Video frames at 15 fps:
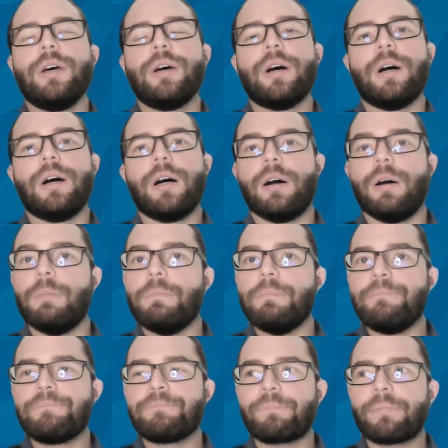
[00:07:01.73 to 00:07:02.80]
a
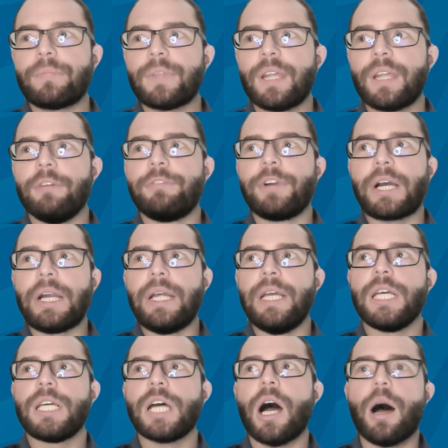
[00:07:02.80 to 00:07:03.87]

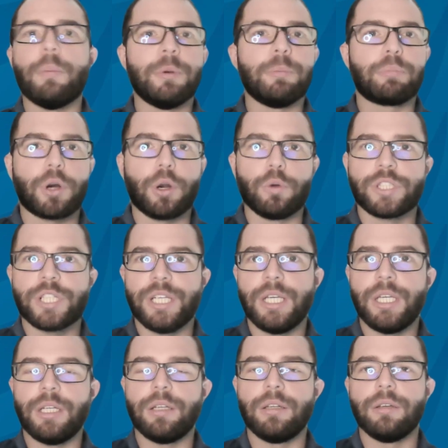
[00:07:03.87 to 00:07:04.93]
very common
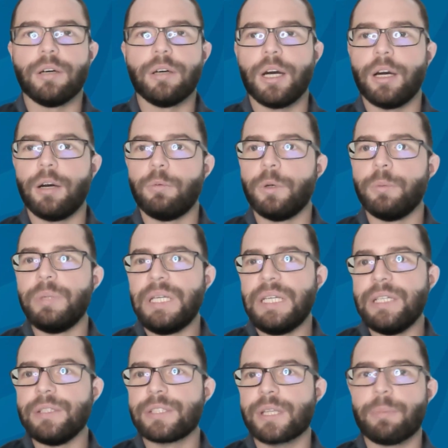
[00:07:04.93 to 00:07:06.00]
protein would
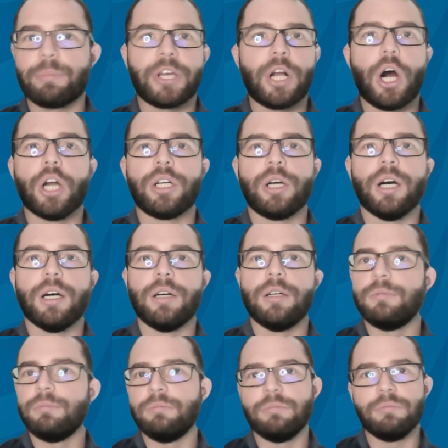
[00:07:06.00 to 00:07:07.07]
be something on
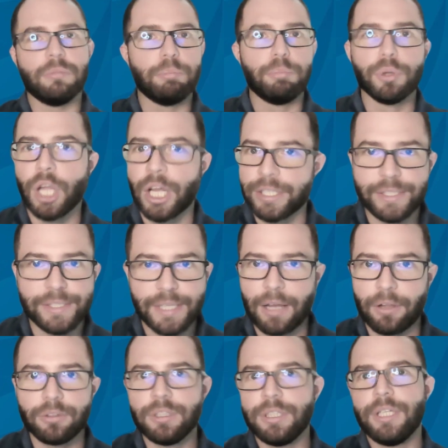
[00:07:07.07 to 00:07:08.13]
a blood
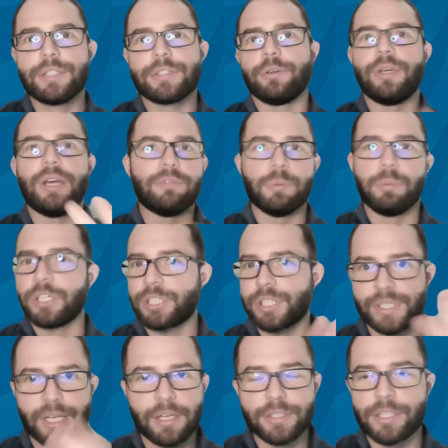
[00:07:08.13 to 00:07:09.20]
cell. So you have a bunch of
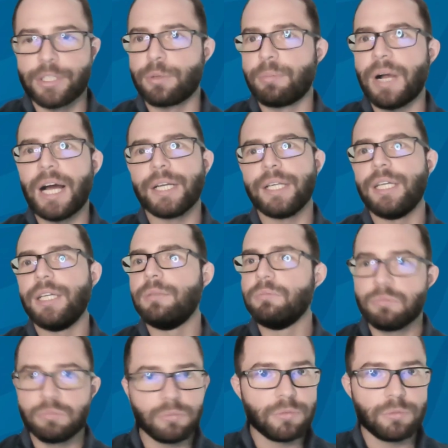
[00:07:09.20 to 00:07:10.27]
cells in your
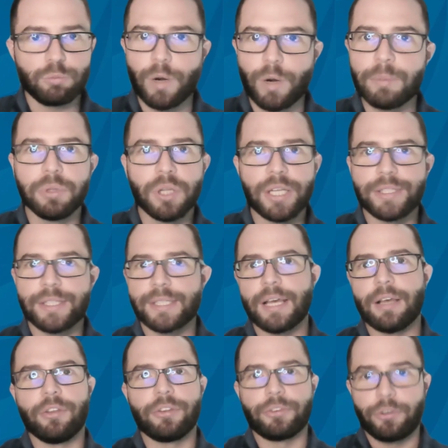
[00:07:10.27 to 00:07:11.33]
body. Red blood
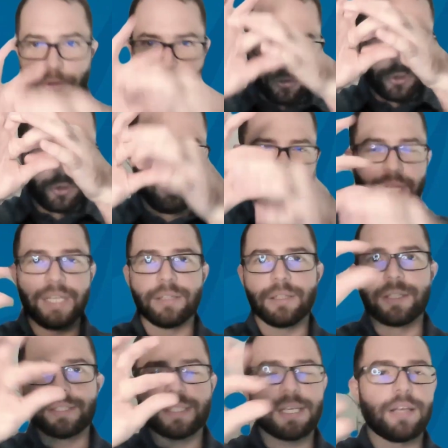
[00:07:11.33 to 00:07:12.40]
cells are those little
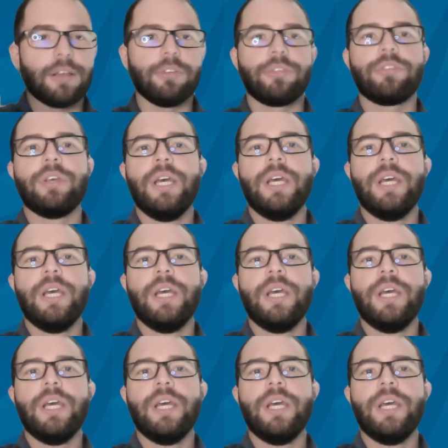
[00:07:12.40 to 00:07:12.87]
platelet cells.